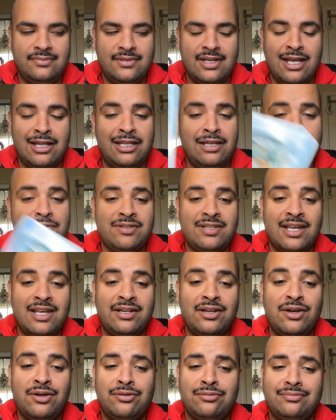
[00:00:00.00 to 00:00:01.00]
And Libra's like,
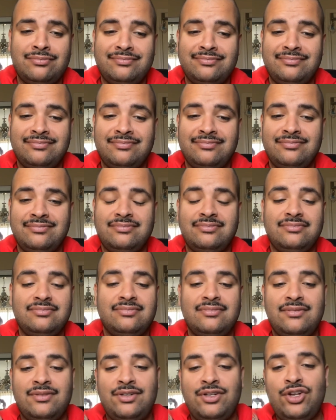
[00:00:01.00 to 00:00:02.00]
no,
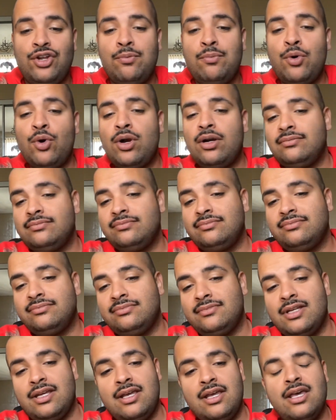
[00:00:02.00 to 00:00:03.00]
no more.
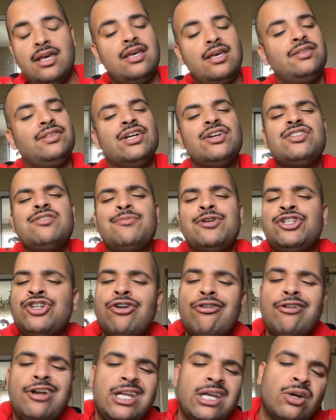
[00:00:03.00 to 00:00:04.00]
There's a
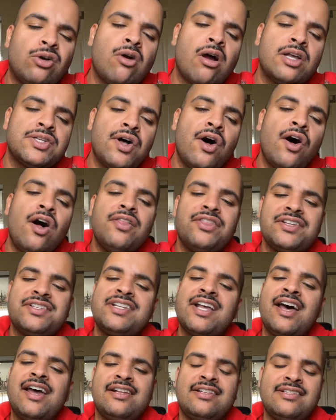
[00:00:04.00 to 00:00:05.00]
maturity across all the
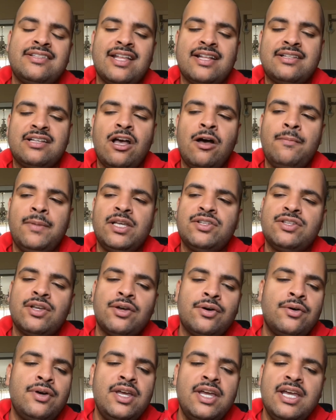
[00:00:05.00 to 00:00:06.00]
signs that's coming.
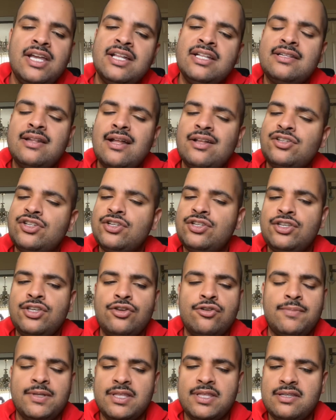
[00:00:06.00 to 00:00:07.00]
So it's not just
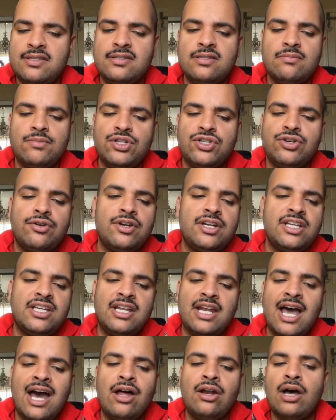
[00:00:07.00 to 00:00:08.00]
you, but this is a maturity
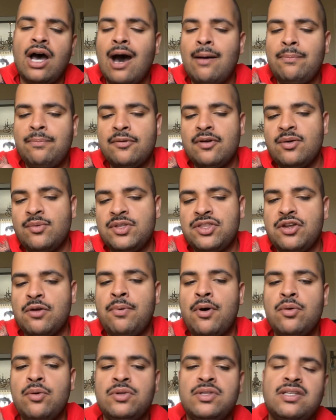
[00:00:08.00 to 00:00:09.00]
in how to operate with your
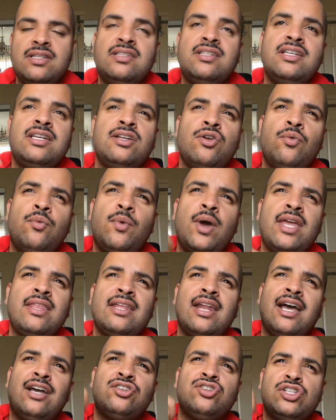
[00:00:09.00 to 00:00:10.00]
potency in a way
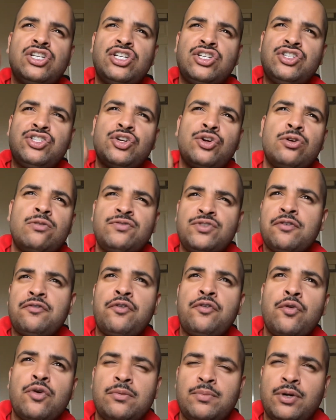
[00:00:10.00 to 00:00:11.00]
that actually serves your
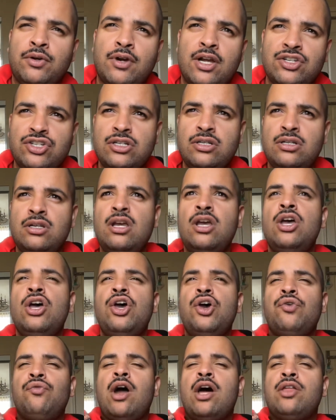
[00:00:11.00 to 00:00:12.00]
forward progression
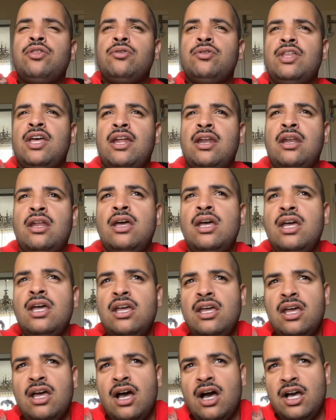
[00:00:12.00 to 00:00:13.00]
rather
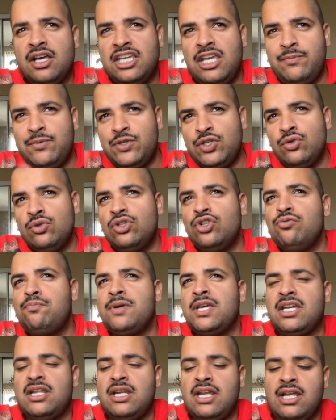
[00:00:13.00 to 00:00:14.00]
than keeps you
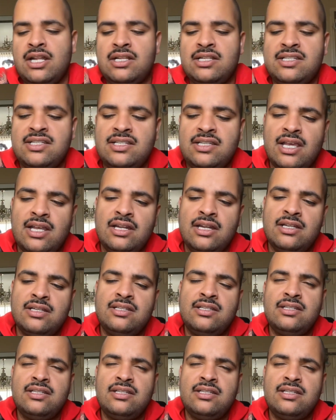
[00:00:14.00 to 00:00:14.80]
looping in